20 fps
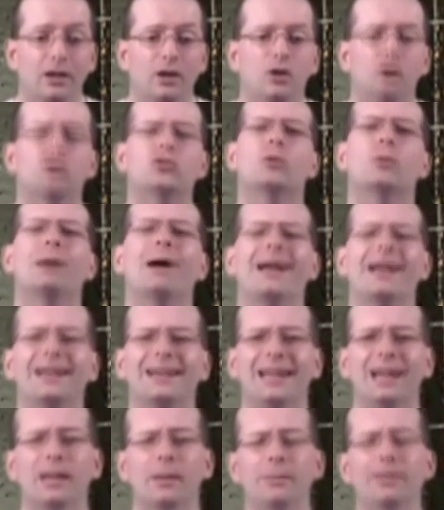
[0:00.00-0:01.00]
So by
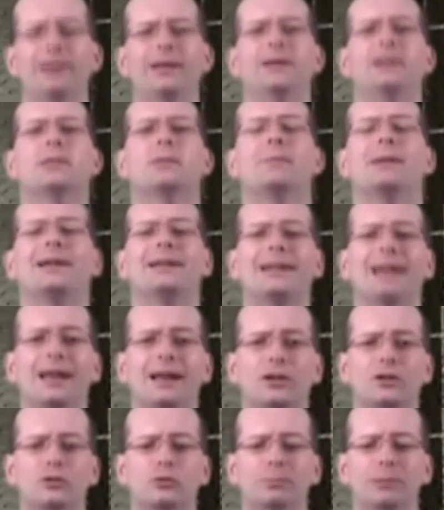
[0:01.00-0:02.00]
inhibiting the
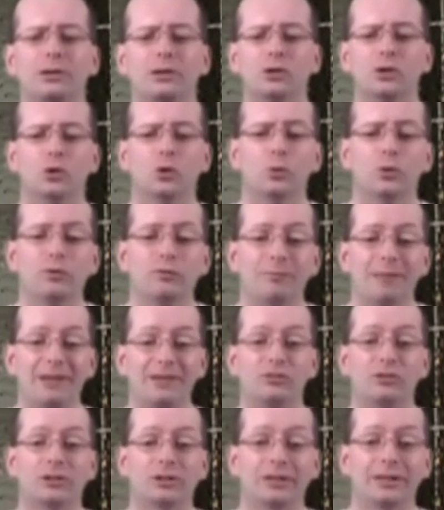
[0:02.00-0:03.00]
mitotic spindle,
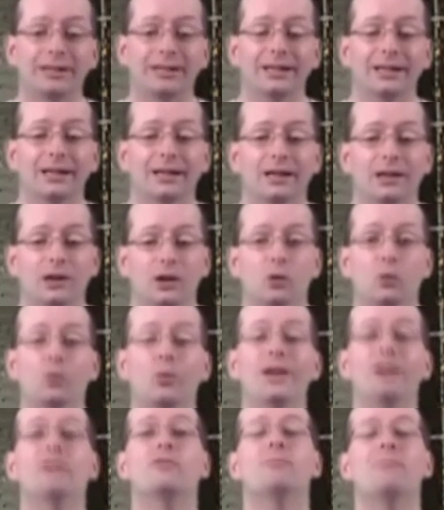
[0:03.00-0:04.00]

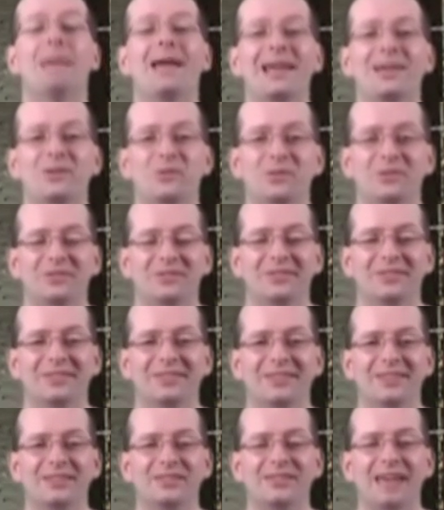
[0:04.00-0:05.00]
we've made
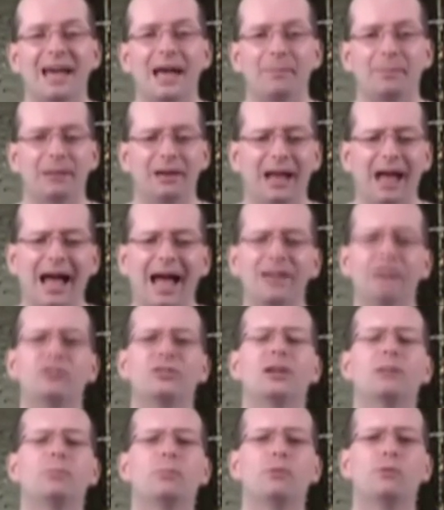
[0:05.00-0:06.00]
this happen. I
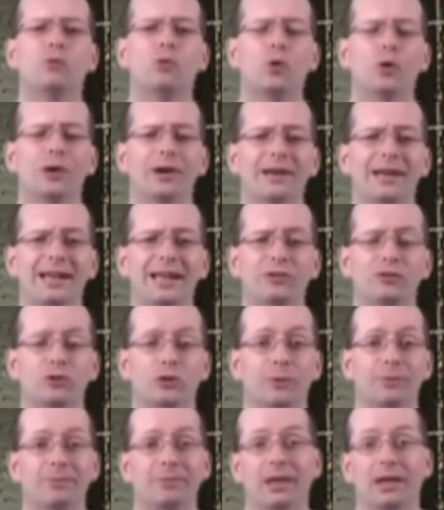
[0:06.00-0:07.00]
said before in
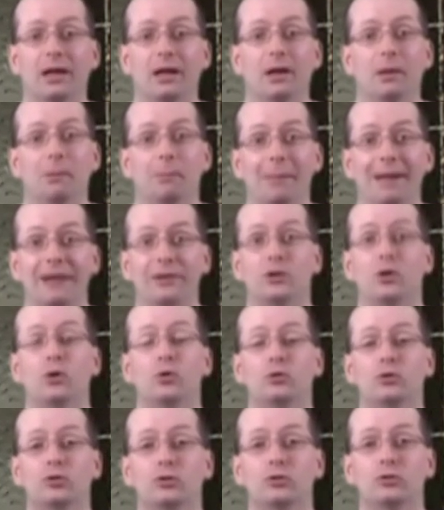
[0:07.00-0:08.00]
nature,
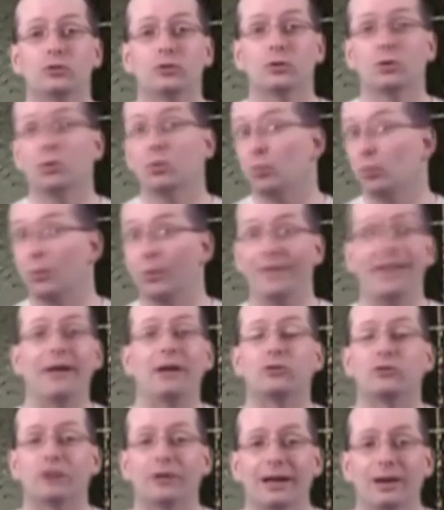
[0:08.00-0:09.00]
mitosis
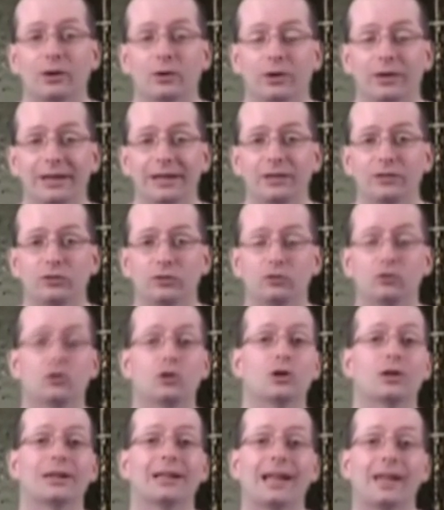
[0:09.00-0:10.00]
without cytokinesis
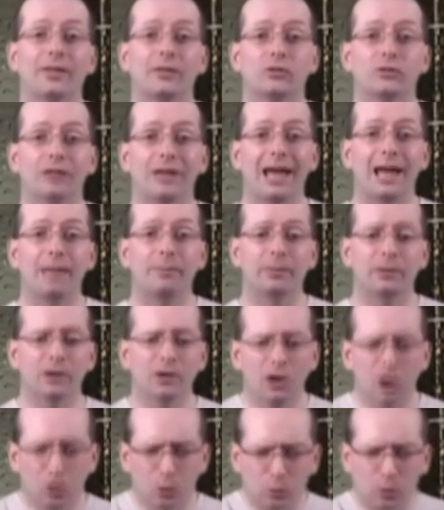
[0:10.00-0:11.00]
could allow this to happen.
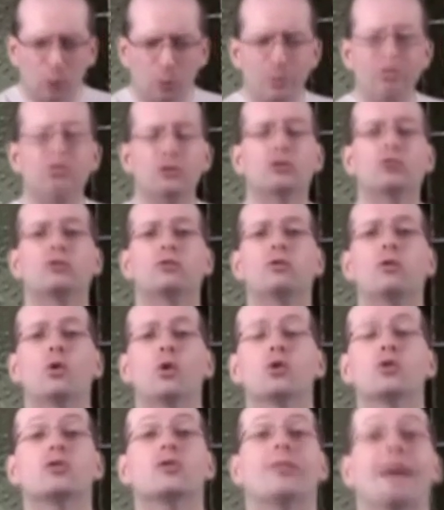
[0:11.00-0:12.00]
Well, we just
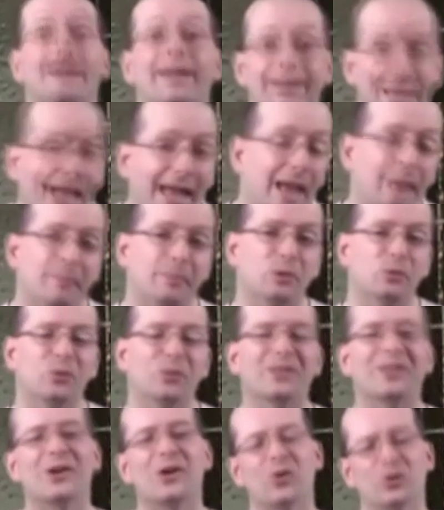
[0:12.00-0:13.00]
forced that to happen
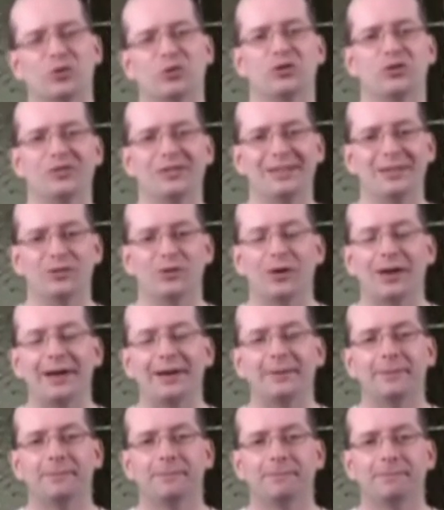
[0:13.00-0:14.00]
with colchicine, right?